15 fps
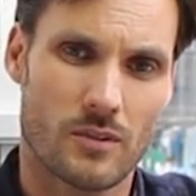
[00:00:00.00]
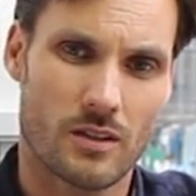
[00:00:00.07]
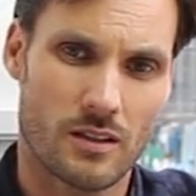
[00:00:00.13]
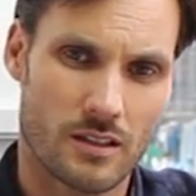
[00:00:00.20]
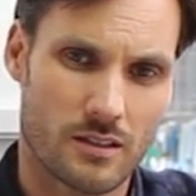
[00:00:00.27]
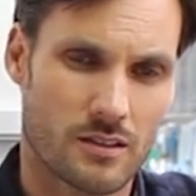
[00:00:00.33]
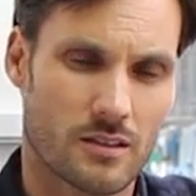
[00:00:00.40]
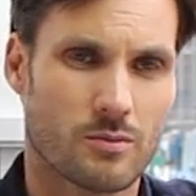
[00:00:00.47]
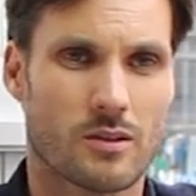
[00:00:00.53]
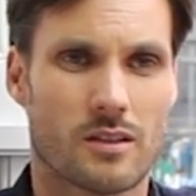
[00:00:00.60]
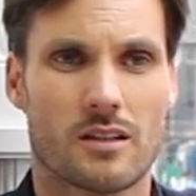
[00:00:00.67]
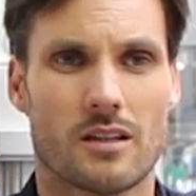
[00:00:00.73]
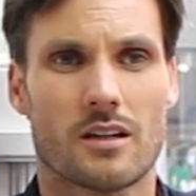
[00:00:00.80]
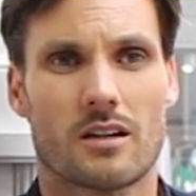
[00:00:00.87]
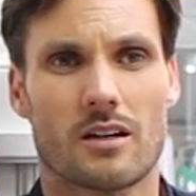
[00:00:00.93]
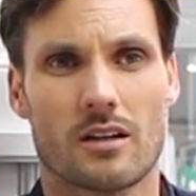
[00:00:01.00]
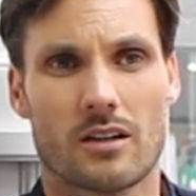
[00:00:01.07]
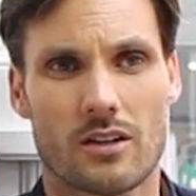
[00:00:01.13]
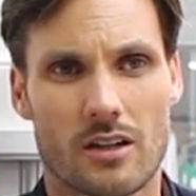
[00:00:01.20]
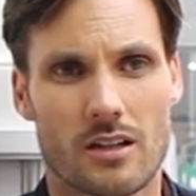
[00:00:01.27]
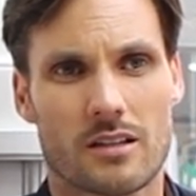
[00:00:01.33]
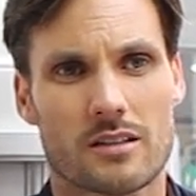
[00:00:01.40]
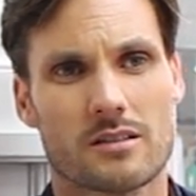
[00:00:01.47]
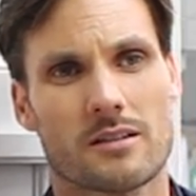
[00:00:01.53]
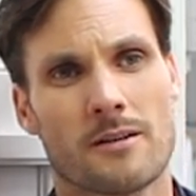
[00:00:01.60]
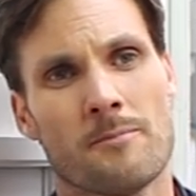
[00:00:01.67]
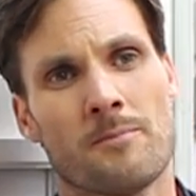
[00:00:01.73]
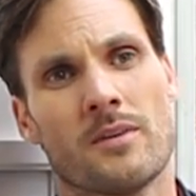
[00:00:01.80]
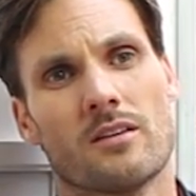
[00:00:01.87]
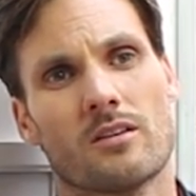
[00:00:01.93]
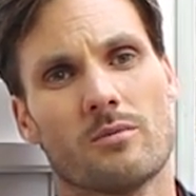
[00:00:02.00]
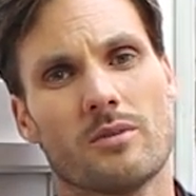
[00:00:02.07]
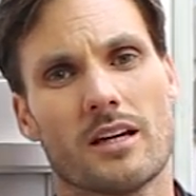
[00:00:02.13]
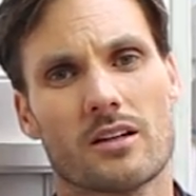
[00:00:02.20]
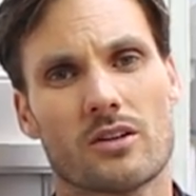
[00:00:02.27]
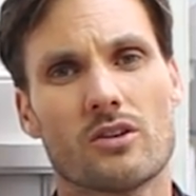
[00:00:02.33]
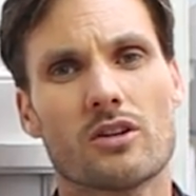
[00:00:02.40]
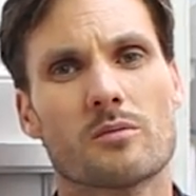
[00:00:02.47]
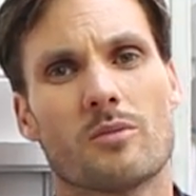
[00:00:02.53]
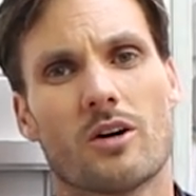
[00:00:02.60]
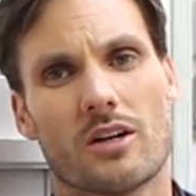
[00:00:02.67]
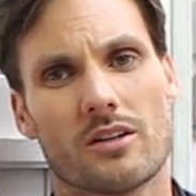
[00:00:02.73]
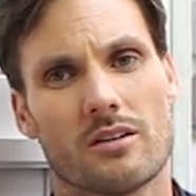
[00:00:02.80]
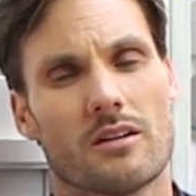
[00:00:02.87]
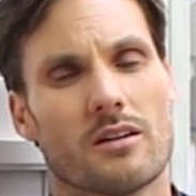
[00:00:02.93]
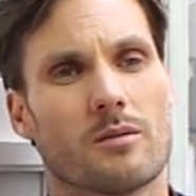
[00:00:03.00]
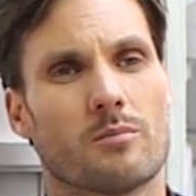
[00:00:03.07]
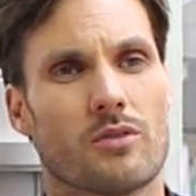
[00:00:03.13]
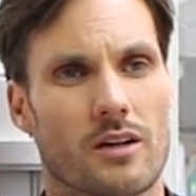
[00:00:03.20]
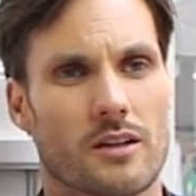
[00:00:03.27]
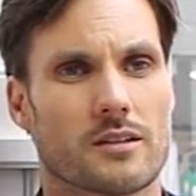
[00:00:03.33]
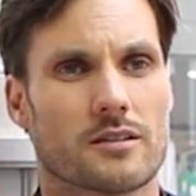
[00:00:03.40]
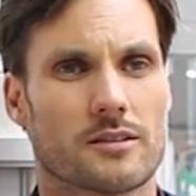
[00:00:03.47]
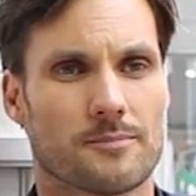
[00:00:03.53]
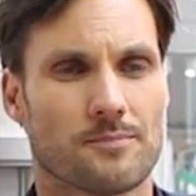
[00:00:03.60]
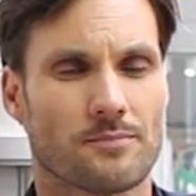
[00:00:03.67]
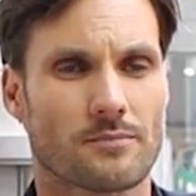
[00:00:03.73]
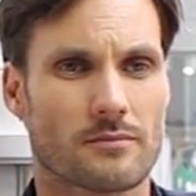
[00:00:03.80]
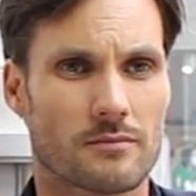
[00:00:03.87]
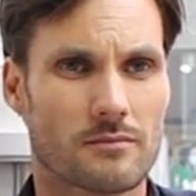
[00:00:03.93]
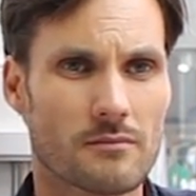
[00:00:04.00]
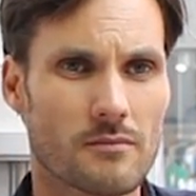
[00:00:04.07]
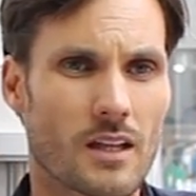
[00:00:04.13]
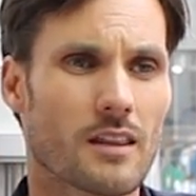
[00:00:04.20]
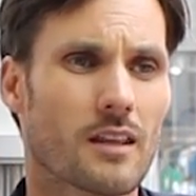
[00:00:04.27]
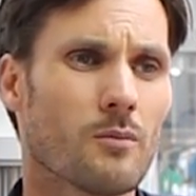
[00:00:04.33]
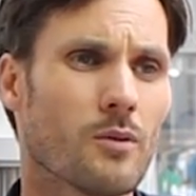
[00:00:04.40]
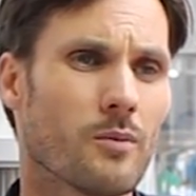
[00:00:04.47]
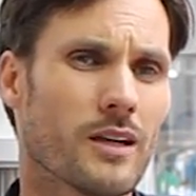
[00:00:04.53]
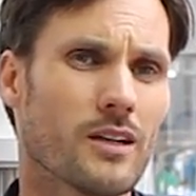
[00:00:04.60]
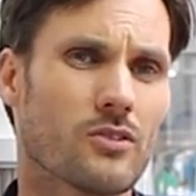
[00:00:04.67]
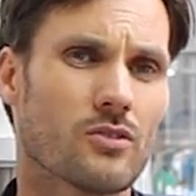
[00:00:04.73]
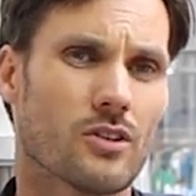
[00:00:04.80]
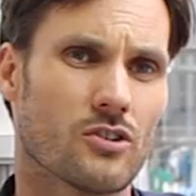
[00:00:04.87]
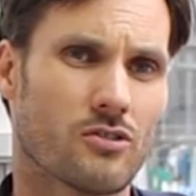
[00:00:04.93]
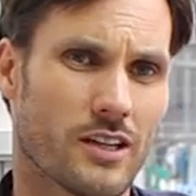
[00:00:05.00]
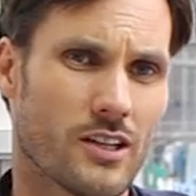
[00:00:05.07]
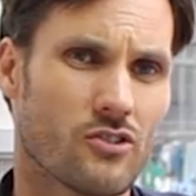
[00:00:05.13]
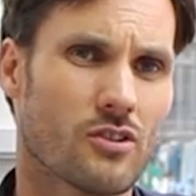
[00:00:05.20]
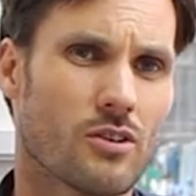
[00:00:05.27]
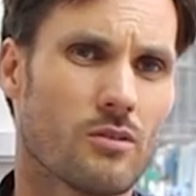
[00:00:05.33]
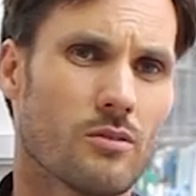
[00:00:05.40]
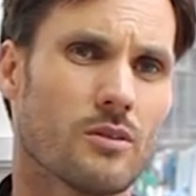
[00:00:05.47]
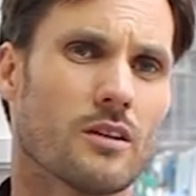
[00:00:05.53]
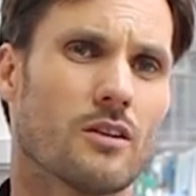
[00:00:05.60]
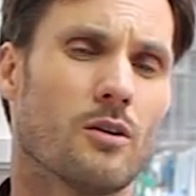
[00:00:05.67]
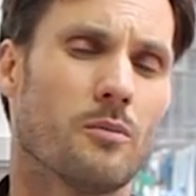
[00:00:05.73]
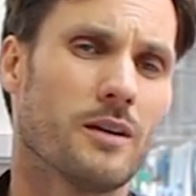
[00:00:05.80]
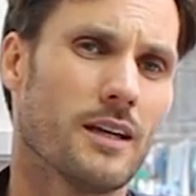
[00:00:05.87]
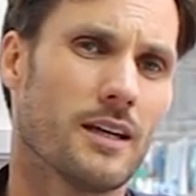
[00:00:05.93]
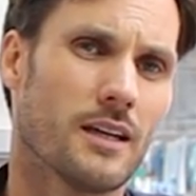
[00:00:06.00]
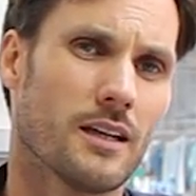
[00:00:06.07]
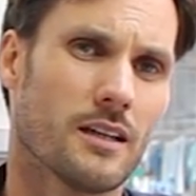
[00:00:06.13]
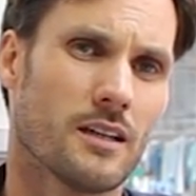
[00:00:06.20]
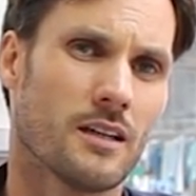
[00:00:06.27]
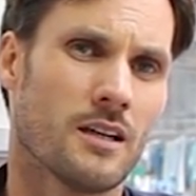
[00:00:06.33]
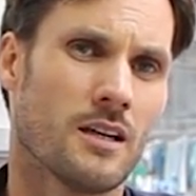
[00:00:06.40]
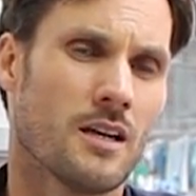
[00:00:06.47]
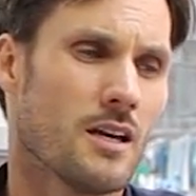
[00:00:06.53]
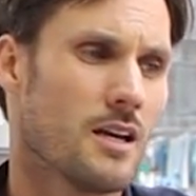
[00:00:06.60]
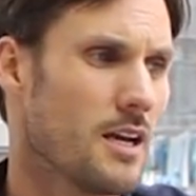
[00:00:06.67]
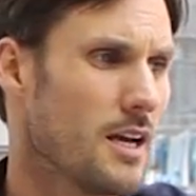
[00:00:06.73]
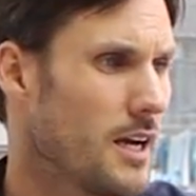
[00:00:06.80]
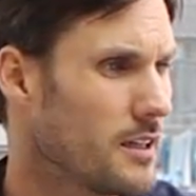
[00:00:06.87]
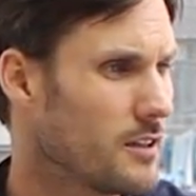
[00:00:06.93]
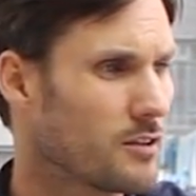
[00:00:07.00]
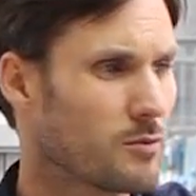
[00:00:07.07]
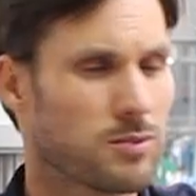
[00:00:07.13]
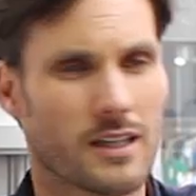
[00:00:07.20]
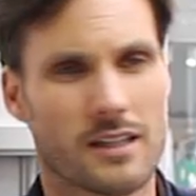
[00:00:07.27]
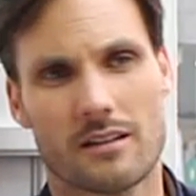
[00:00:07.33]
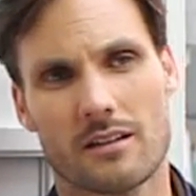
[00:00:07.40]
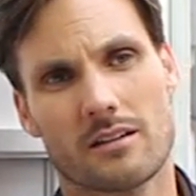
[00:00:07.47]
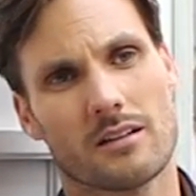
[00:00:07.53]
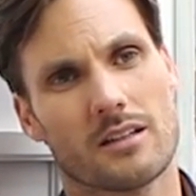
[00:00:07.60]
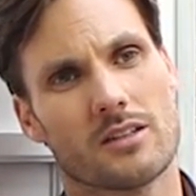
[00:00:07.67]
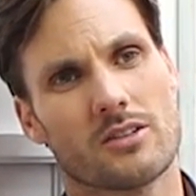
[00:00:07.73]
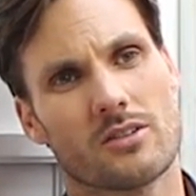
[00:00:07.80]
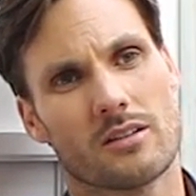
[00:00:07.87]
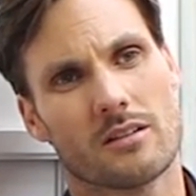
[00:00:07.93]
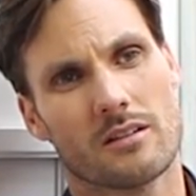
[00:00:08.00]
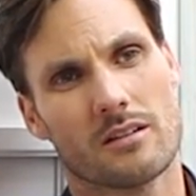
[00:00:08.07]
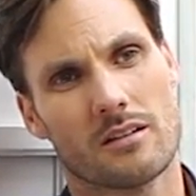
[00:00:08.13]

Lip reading: this is what they are going to cost. So we had a good margin on the products. Then we went to a trade show in Copenhagen and displayed the collection.